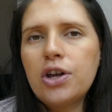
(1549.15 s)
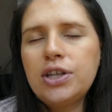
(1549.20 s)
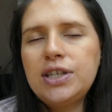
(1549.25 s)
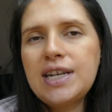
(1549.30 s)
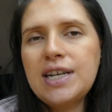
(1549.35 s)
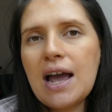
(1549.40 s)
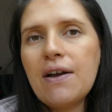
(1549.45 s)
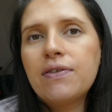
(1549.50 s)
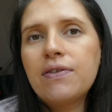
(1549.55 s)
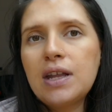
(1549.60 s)

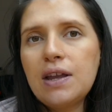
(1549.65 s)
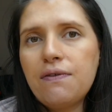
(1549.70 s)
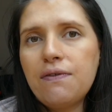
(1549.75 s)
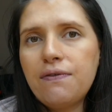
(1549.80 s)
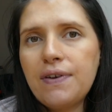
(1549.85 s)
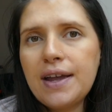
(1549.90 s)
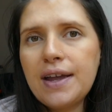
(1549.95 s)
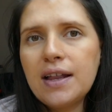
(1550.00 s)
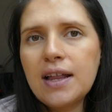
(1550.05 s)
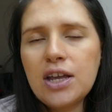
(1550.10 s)
definitely
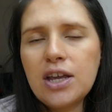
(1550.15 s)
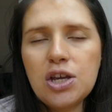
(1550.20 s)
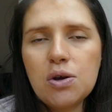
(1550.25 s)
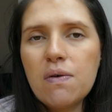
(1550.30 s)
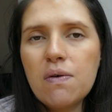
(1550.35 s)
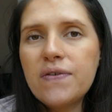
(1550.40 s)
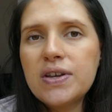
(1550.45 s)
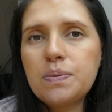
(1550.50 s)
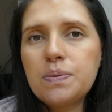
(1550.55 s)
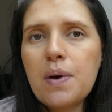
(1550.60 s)
feel like you
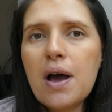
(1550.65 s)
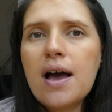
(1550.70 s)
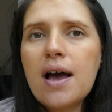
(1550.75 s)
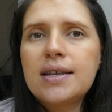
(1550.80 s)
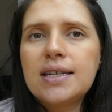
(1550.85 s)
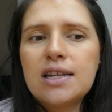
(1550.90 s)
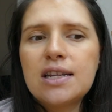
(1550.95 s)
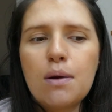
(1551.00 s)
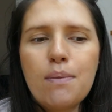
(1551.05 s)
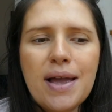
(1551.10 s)
and this
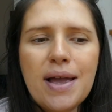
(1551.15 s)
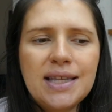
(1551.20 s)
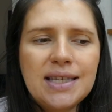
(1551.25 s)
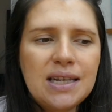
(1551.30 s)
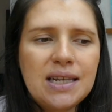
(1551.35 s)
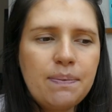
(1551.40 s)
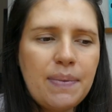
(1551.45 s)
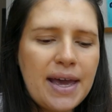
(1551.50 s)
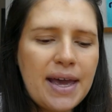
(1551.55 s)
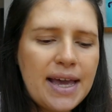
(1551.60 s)
person are meant
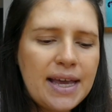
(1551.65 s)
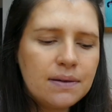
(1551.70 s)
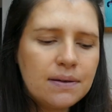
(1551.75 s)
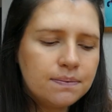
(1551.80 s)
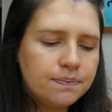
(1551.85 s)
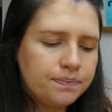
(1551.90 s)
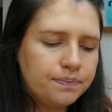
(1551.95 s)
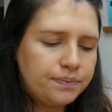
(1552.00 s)
to be.